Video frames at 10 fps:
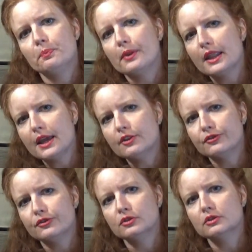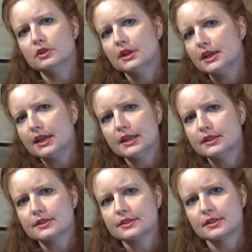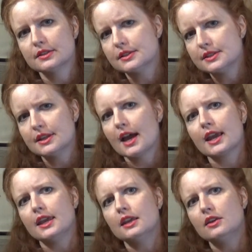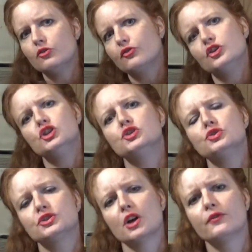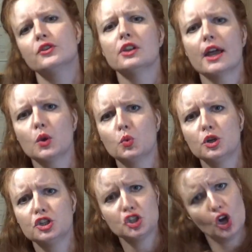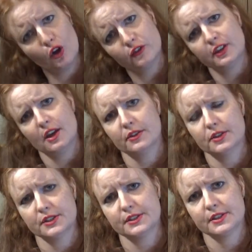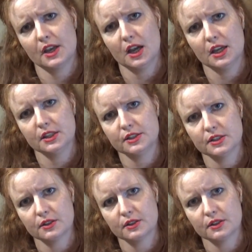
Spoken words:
playful, innocent, naive use of the language on the other side.